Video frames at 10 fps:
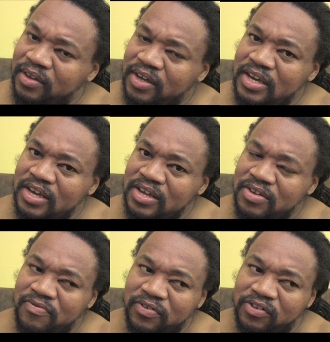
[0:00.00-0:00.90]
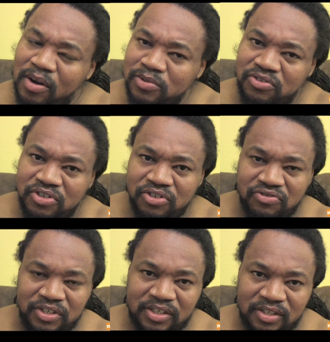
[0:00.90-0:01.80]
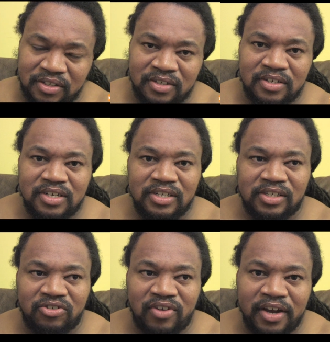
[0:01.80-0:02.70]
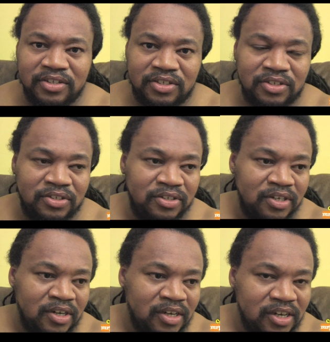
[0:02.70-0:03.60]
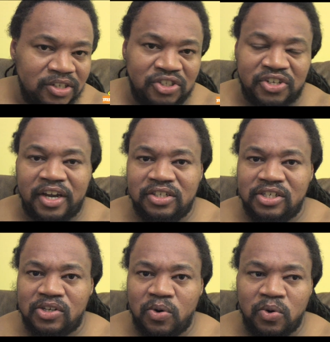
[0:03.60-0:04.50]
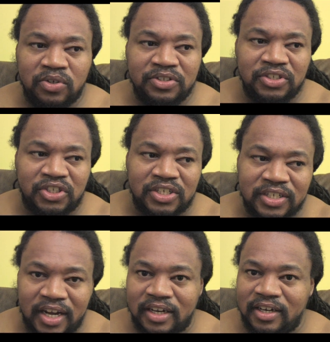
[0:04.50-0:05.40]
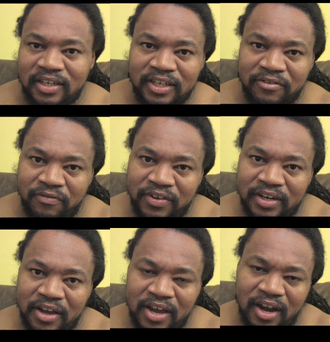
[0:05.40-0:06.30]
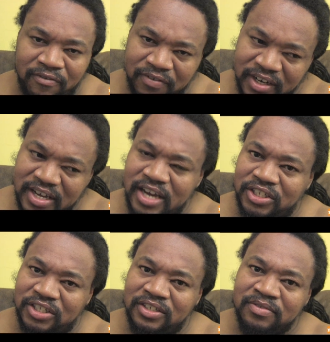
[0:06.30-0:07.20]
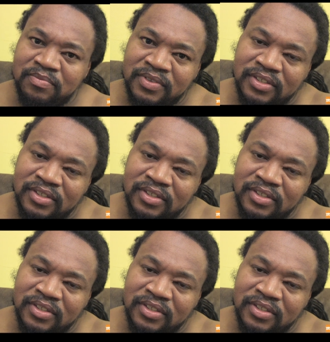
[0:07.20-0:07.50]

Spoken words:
He, for some strange reason, he's trying to inject this whole genetically affiliation